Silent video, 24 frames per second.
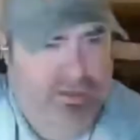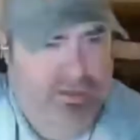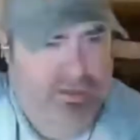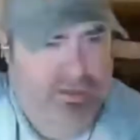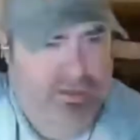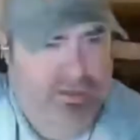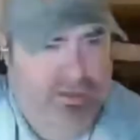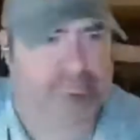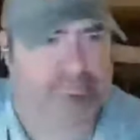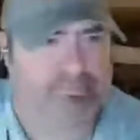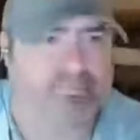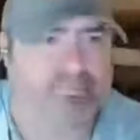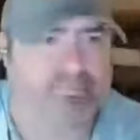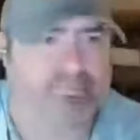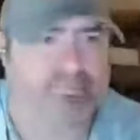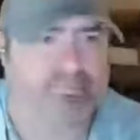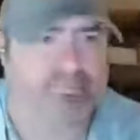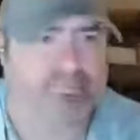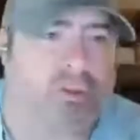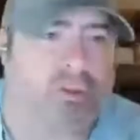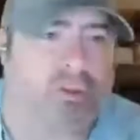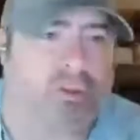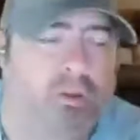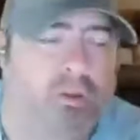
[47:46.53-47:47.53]
could,
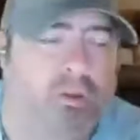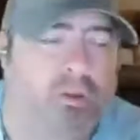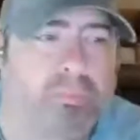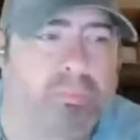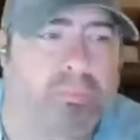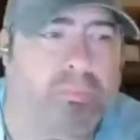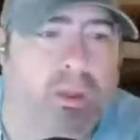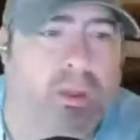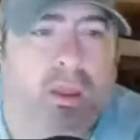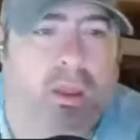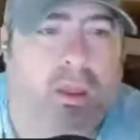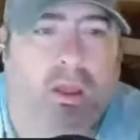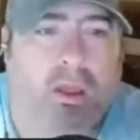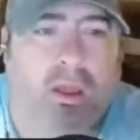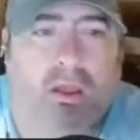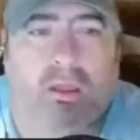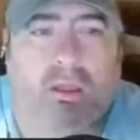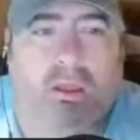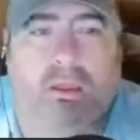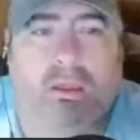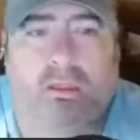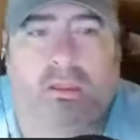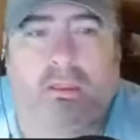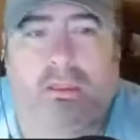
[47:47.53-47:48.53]
and
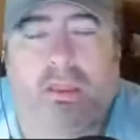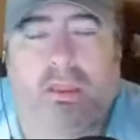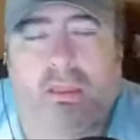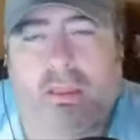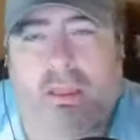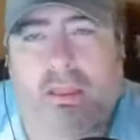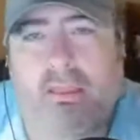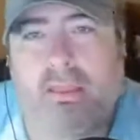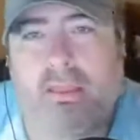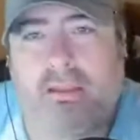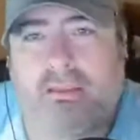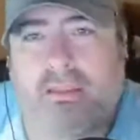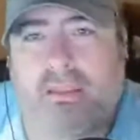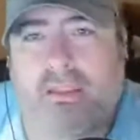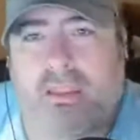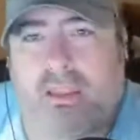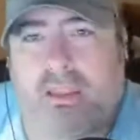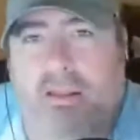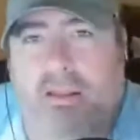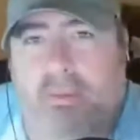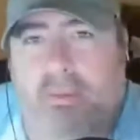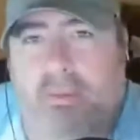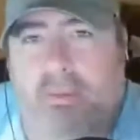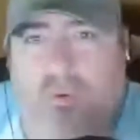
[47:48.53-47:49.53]
that's the thing I'm
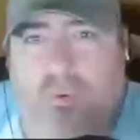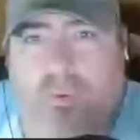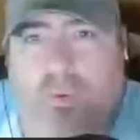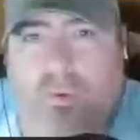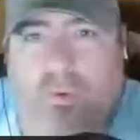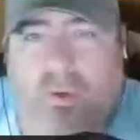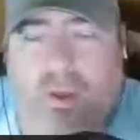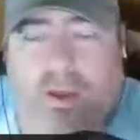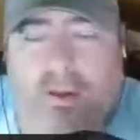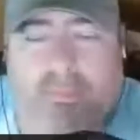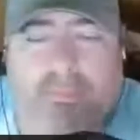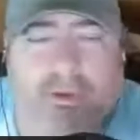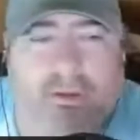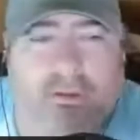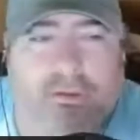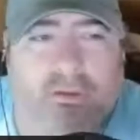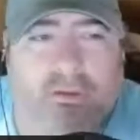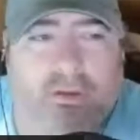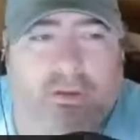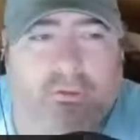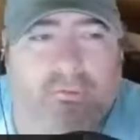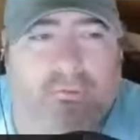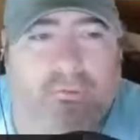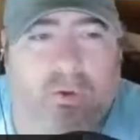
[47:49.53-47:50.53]
gonna look for when I
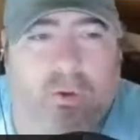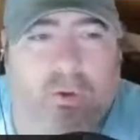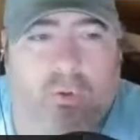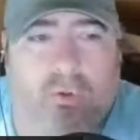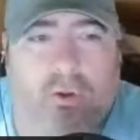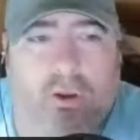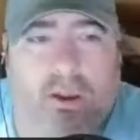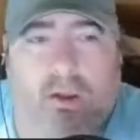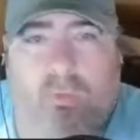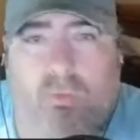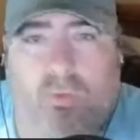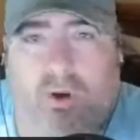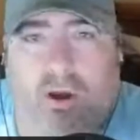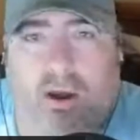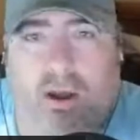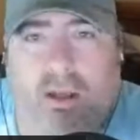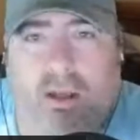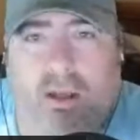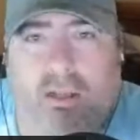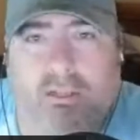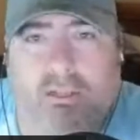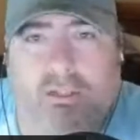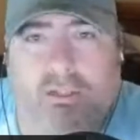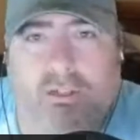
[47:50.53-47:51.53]
watch
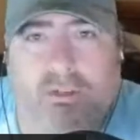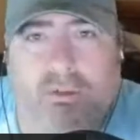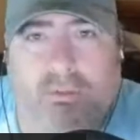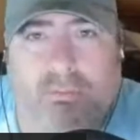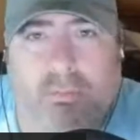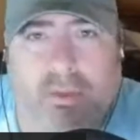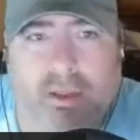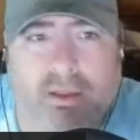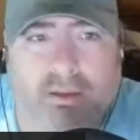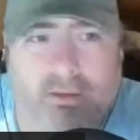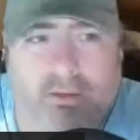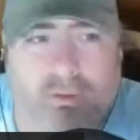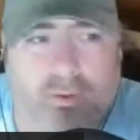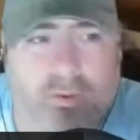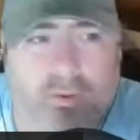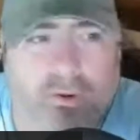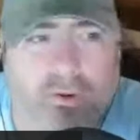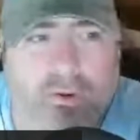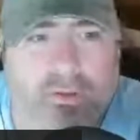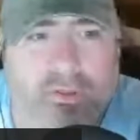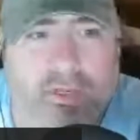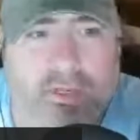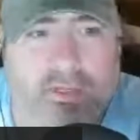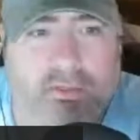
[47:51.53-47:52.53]
Mandalorian season
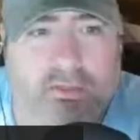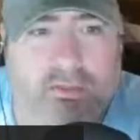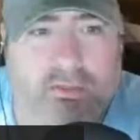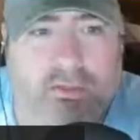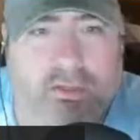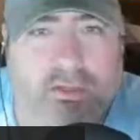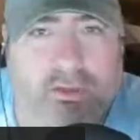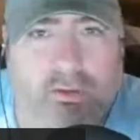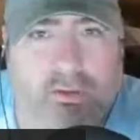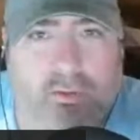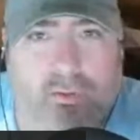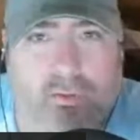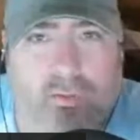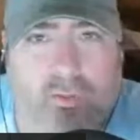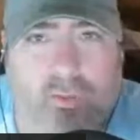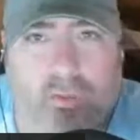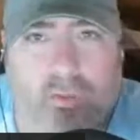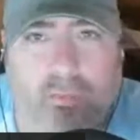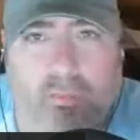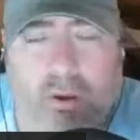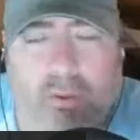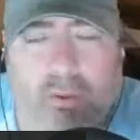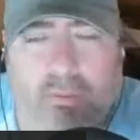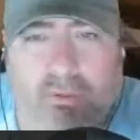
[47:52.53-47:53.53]
2. When Boba Fett
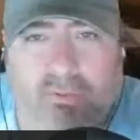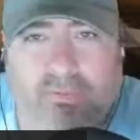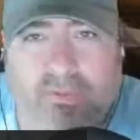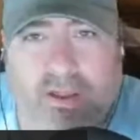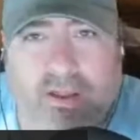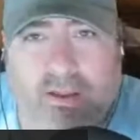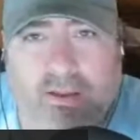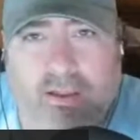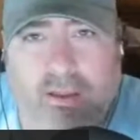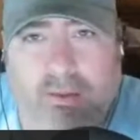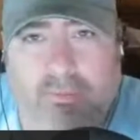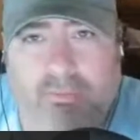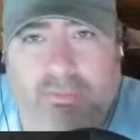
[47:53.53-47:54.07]
comes in,